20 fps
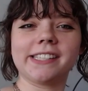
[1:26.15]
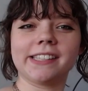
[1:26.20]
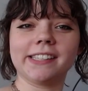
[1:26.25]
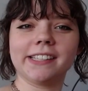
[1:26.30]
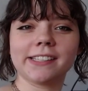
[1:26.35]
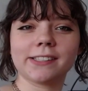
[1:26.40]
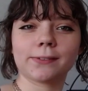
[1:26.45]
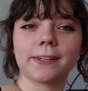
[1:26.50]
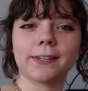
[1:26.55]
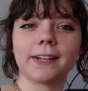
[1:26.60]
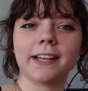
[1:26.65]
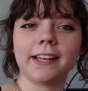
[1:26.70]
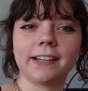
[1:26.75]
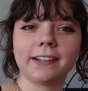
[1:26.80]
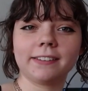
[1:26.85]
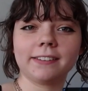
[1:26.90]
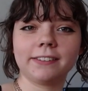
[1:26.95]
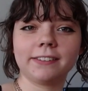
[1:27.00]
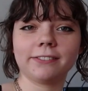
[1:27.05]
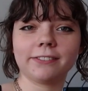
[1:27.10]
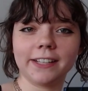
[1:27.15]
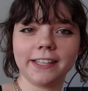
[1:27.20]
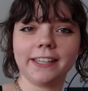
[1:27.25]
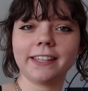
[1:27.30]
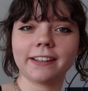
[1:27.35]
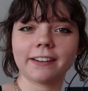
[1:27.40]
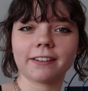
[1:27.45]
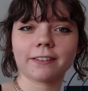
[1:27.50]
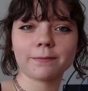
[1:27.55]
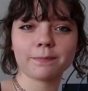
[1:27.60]
and this ride right
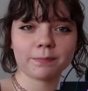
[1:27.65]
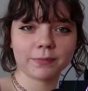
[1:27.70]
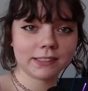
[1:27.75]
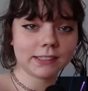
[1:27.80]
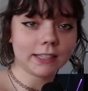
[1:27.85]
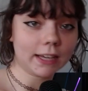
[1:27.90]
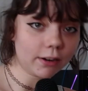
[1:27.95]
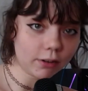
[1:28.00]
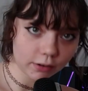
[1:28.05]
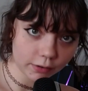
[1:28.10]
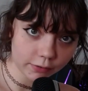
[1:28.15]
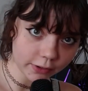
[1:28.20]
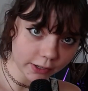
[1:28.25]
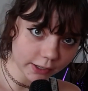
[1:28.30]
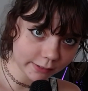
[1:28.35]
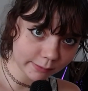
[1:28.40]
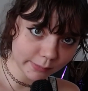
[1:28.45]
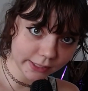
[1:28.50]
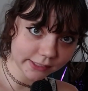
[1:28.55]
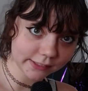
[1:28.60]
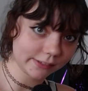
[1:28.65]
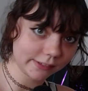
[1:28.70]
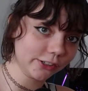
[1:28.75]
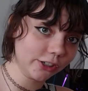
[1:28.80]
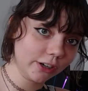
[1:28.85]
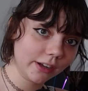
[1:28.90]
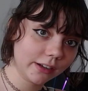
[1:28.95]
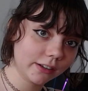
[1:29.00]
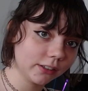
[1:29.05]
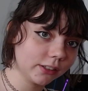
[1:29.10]
here terrified me as a
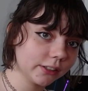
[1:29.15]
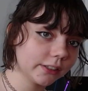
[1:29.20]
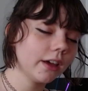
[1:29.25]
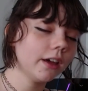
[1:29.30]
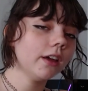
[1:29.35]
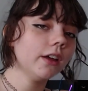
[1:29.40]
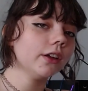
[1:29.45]
child,